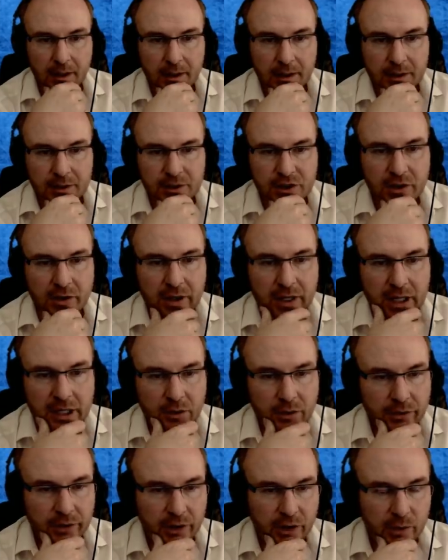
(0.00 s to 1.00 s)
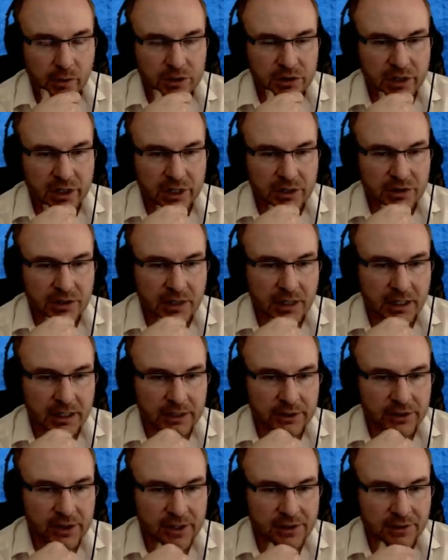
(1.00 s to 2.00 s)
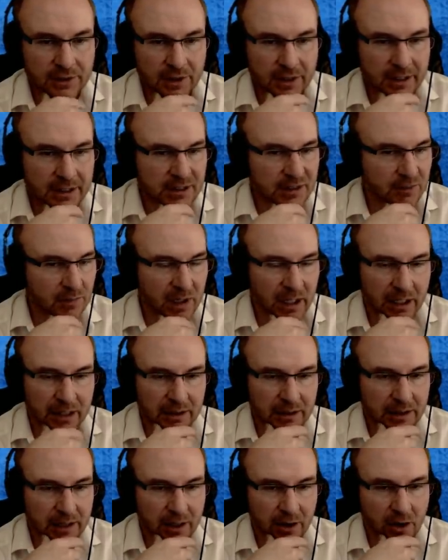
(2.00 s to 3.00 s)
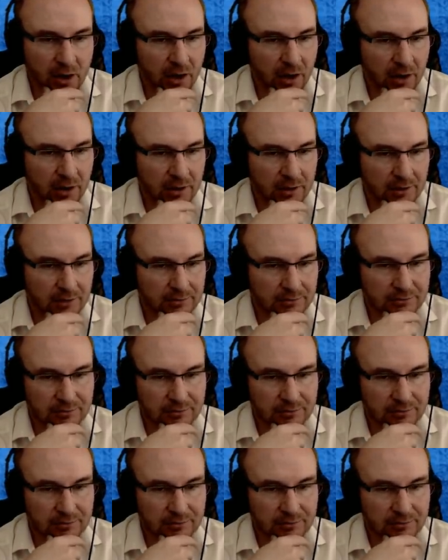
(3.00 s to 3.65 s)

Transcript: Jerry, I don't think you would change a guy like Jezreelite's mind at all.